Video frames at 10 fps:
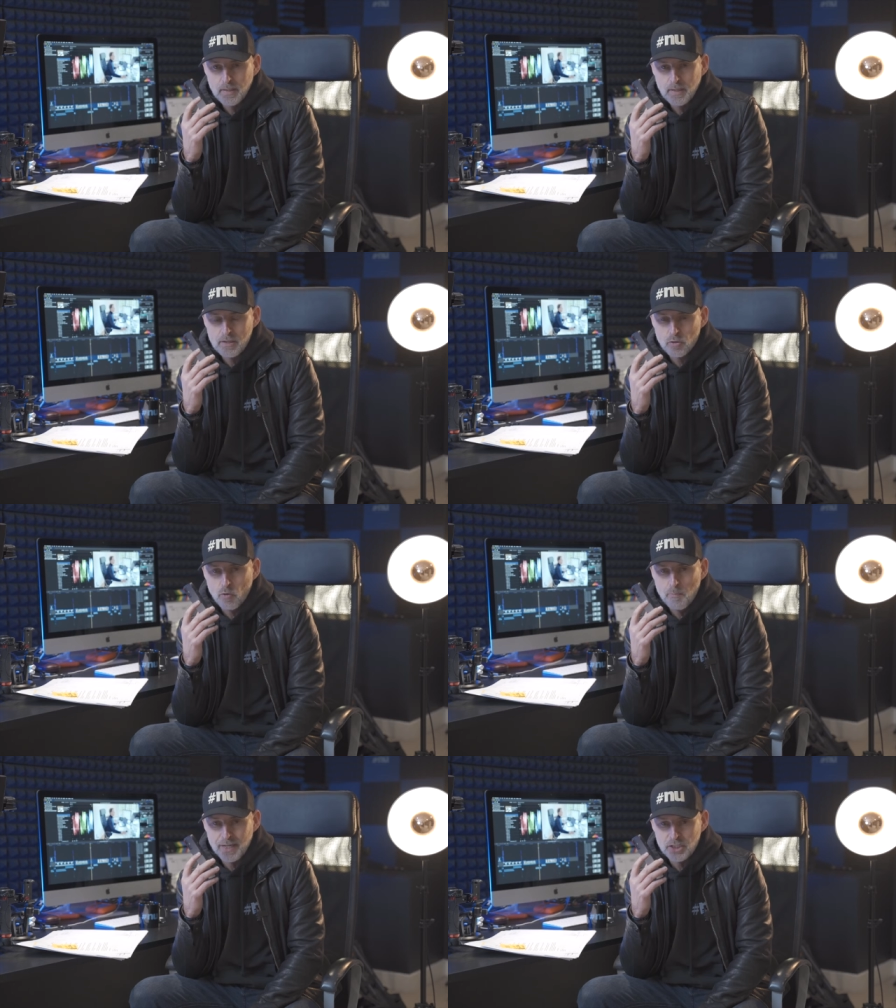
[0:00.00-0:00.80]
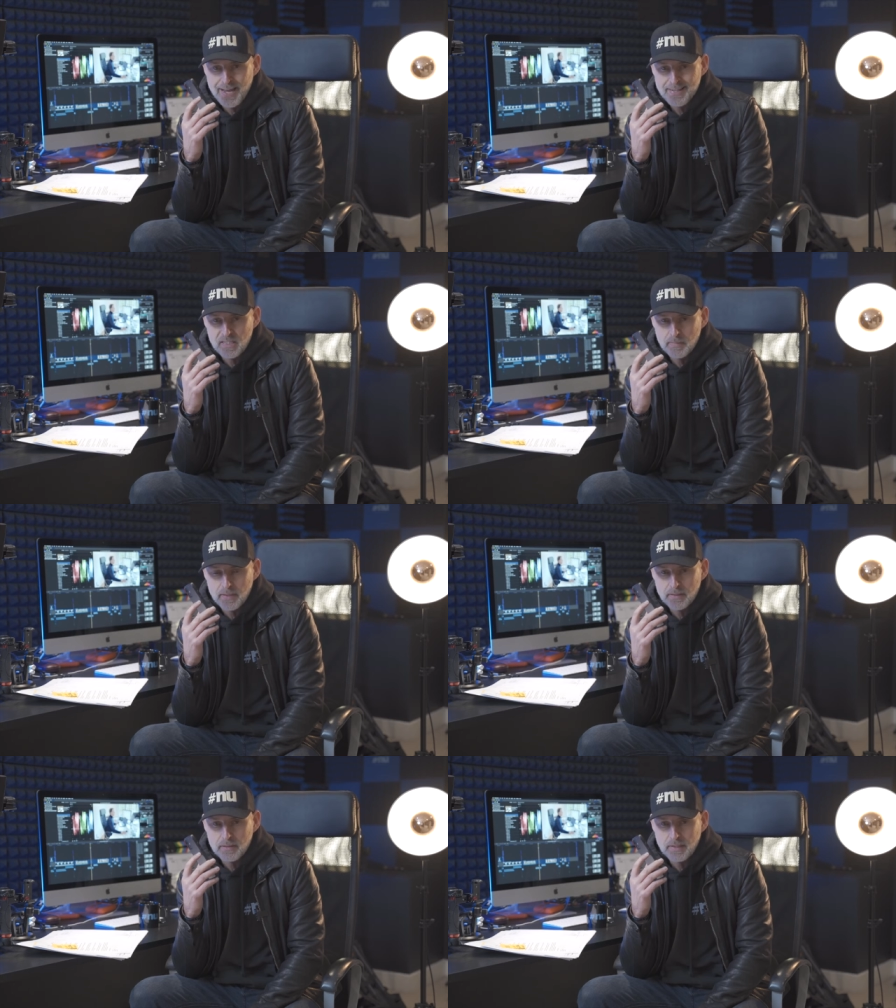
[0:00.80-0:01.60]
It's all budget
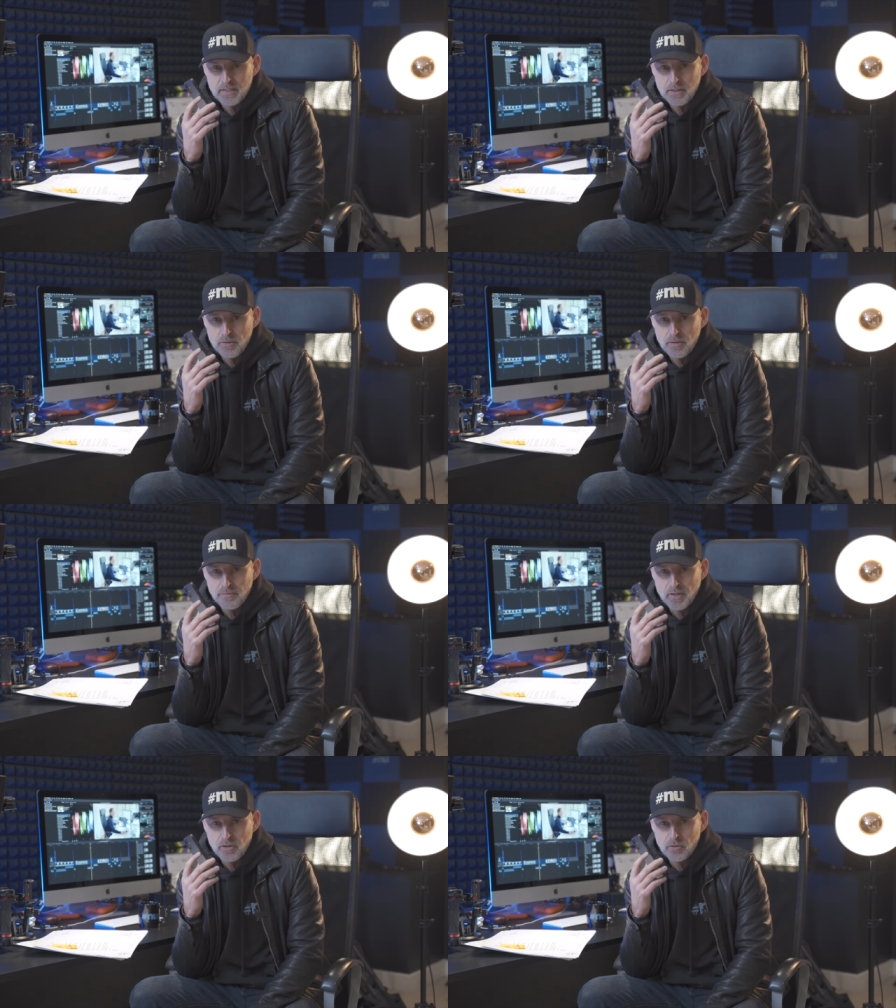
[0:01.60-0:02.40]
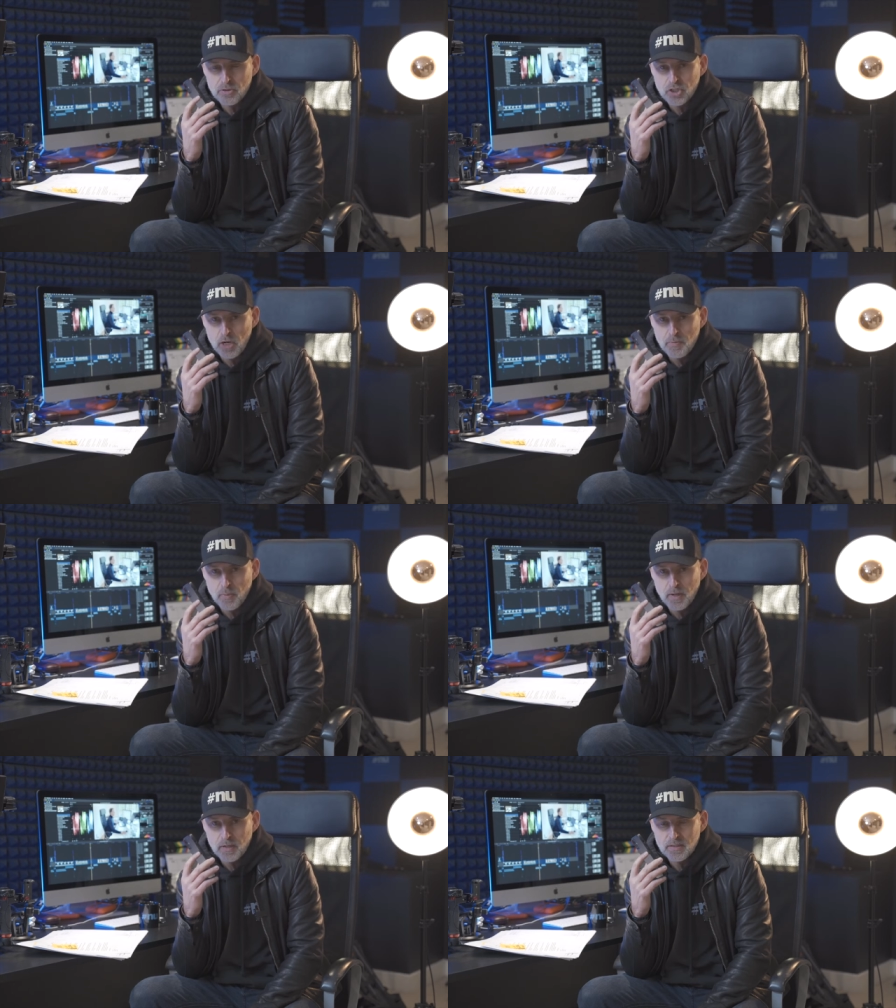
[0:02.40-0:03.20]
estimates. Until you've done your scope of
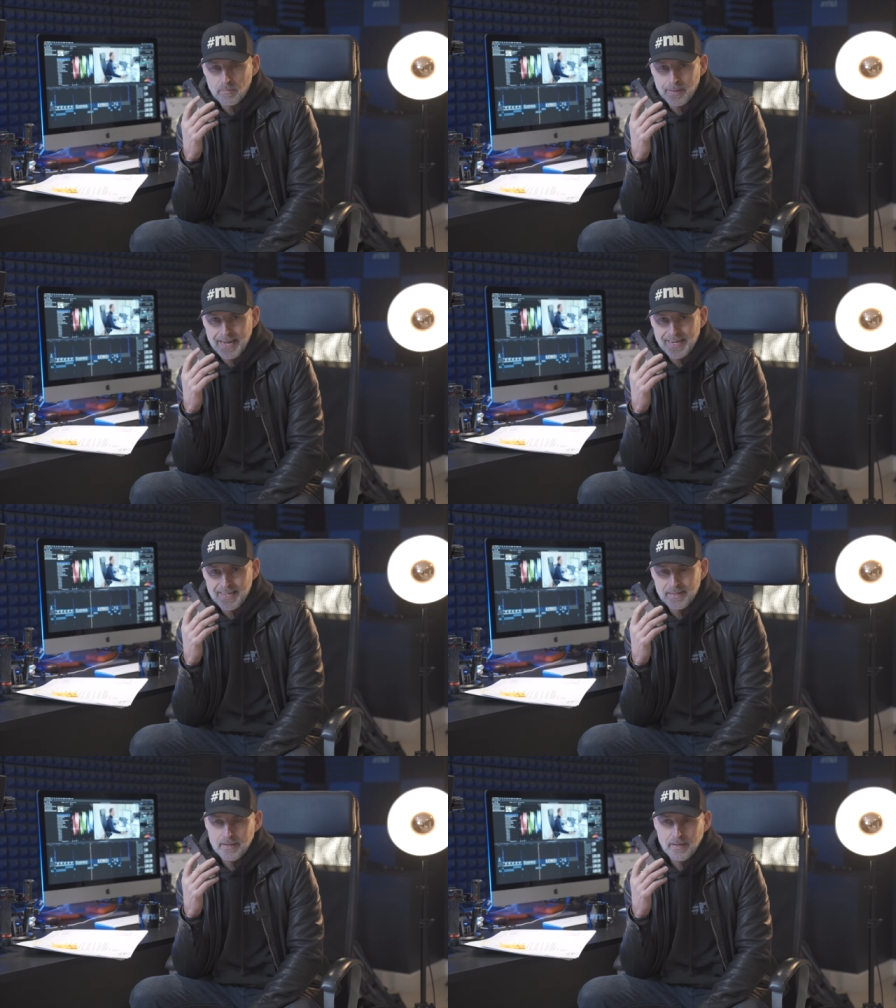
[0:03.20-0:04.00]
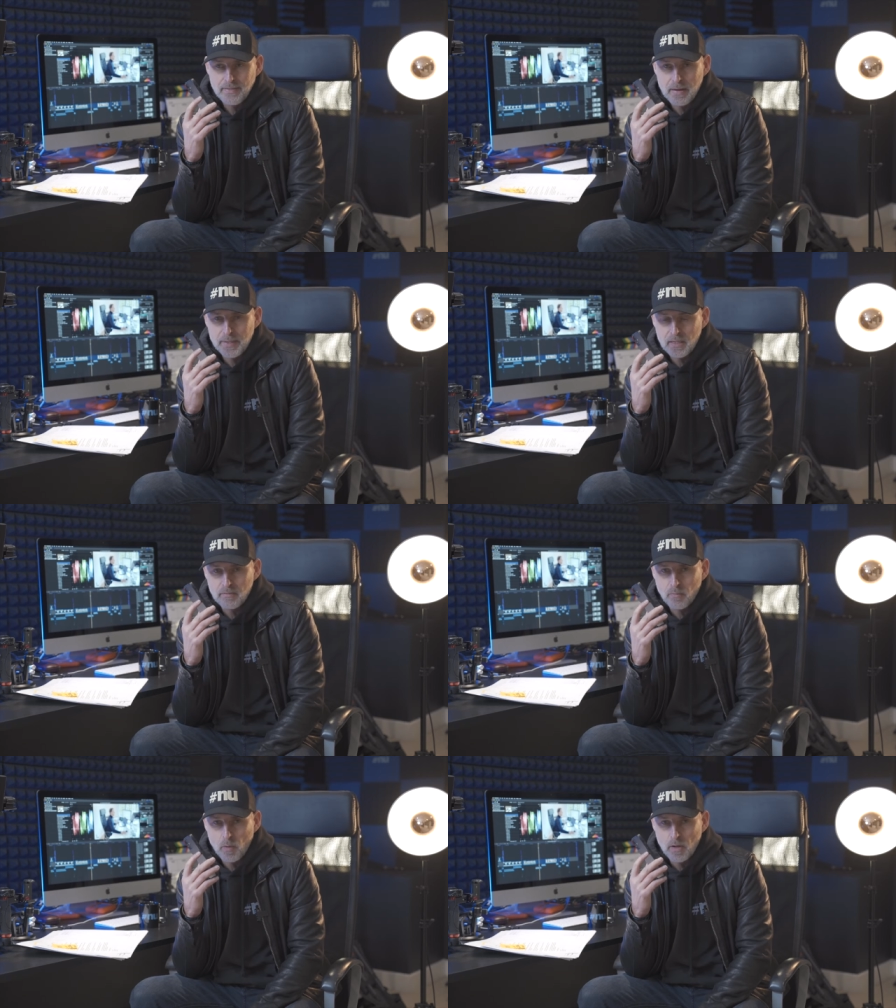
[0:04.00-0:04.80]
works and planning, then we
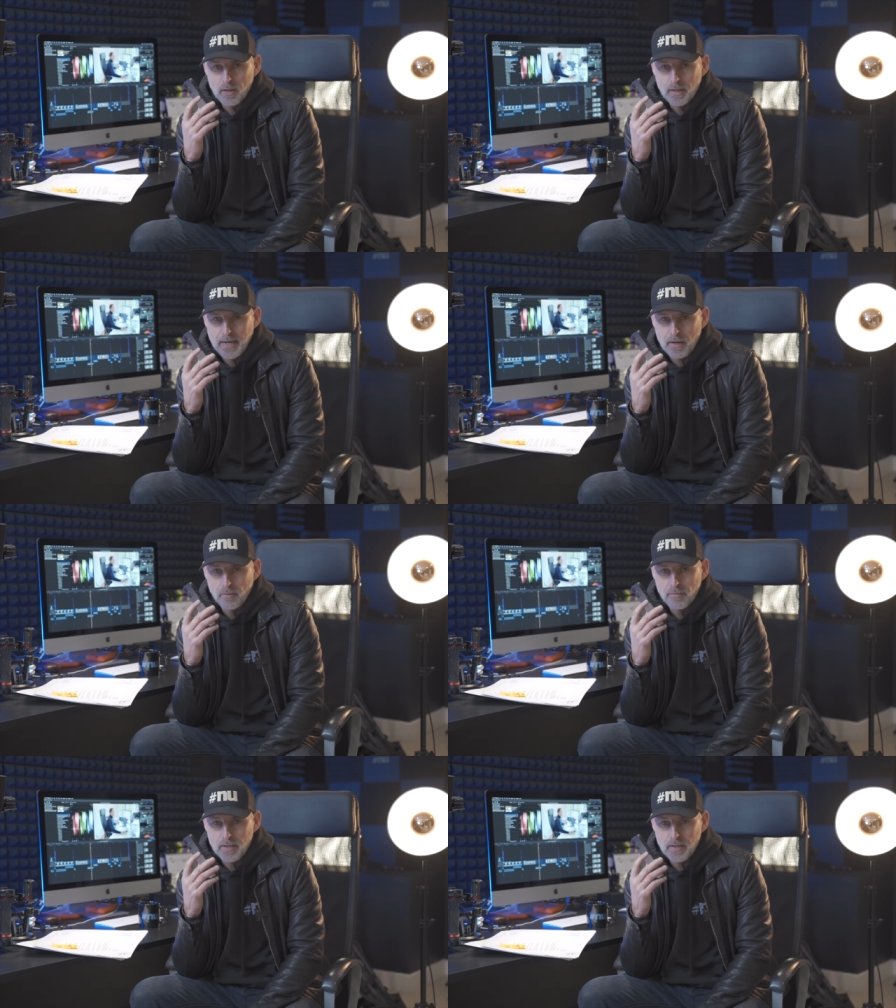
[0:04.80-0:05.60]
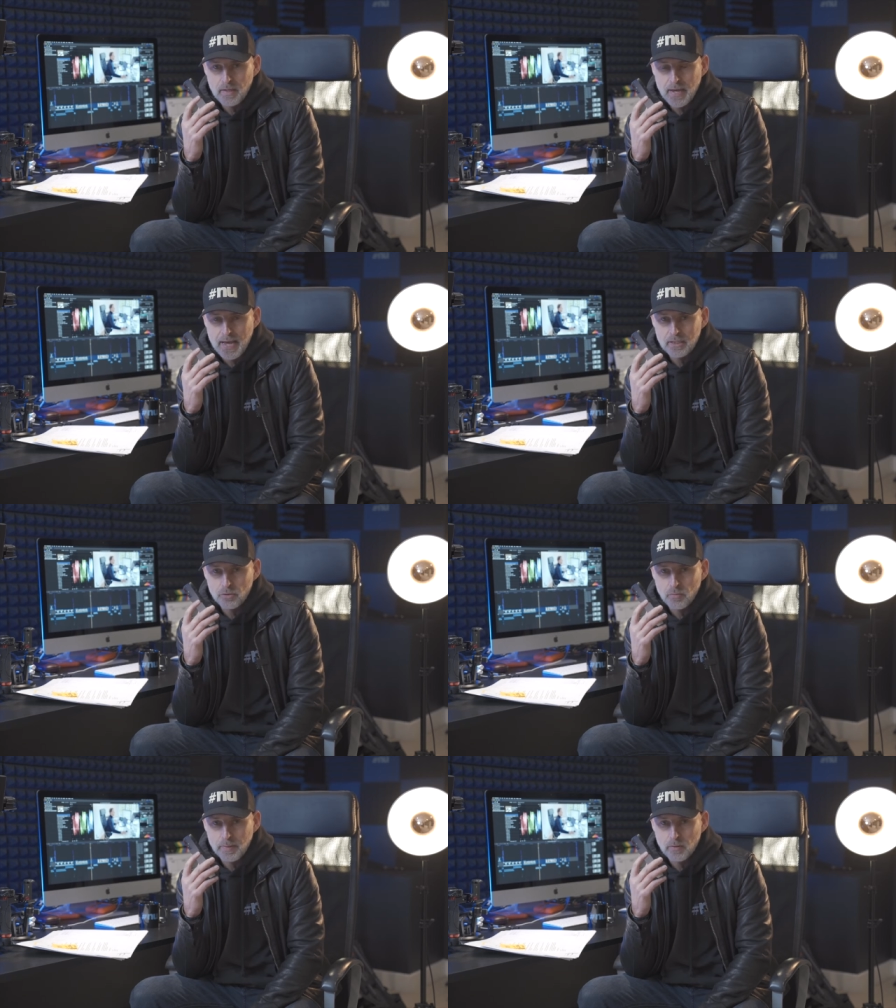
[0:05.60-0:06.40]
can work out the
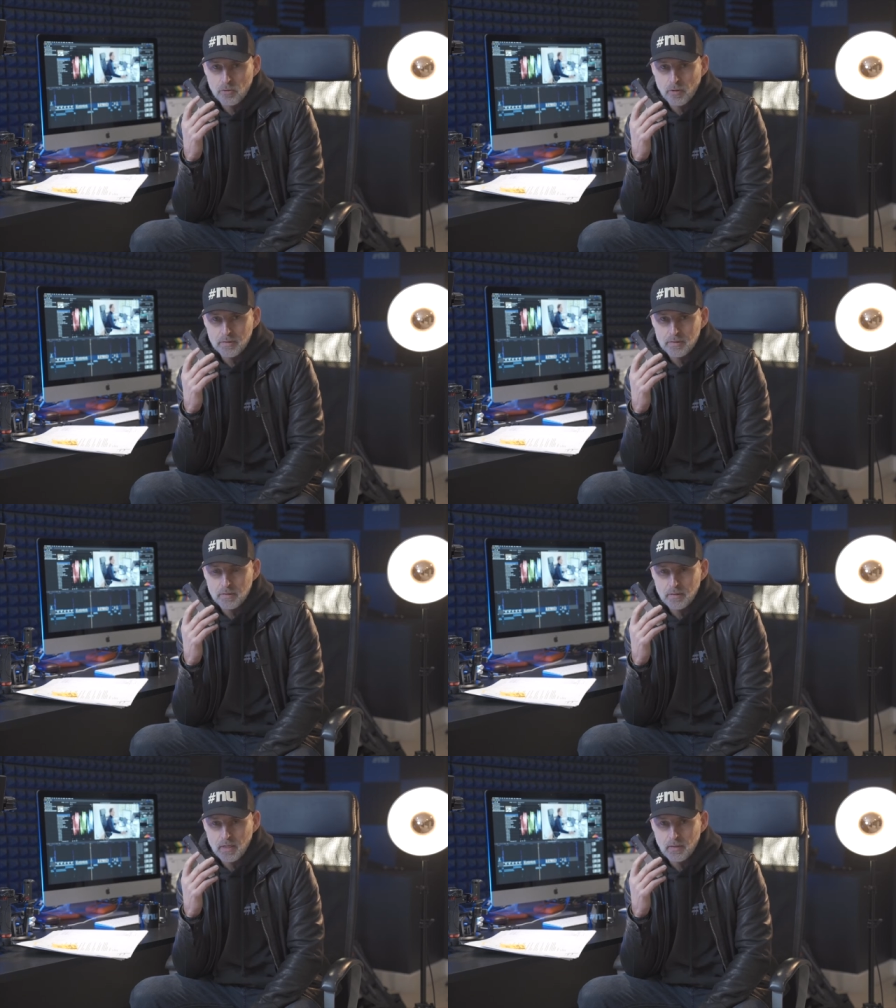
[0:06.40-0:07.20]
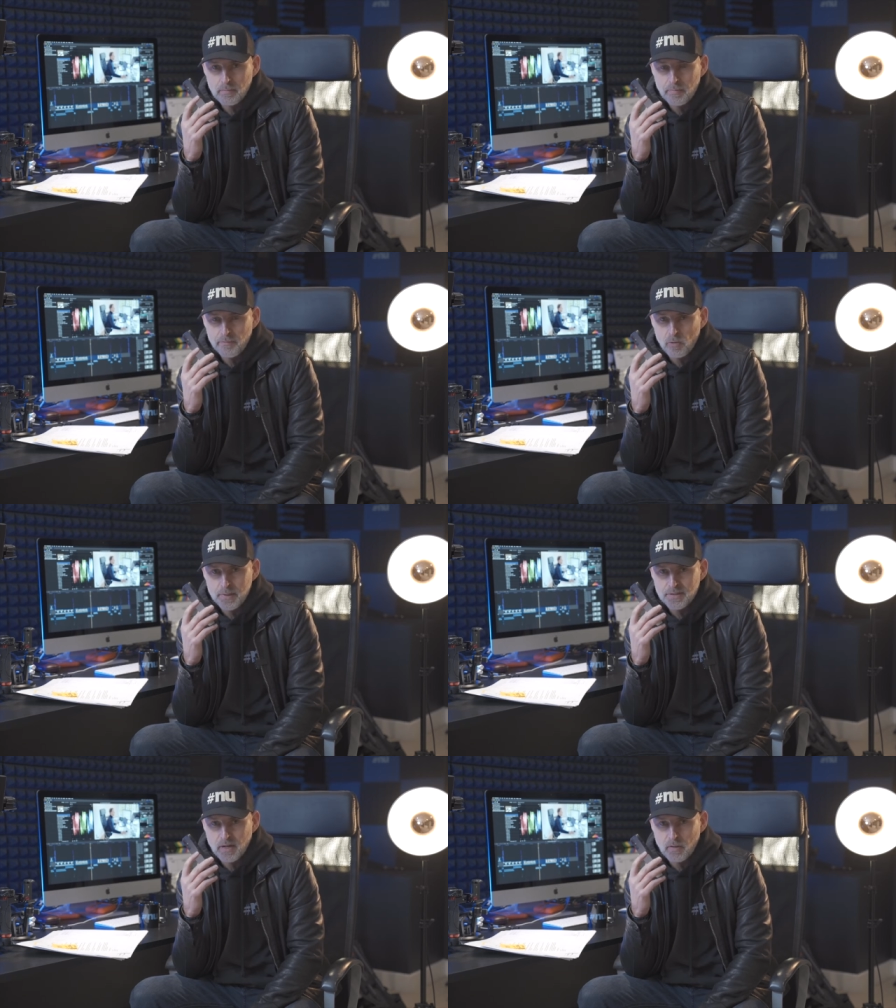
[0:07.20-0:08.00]
actual build cost, you know, before we
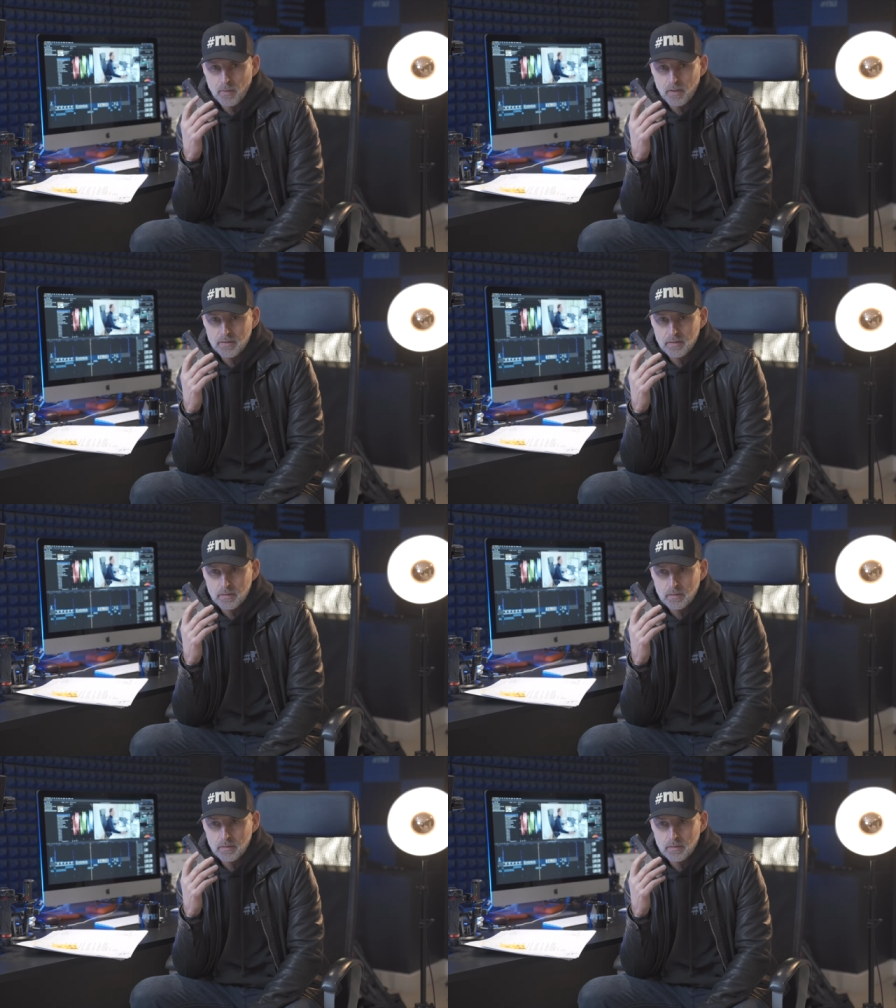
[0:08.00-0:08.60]
start works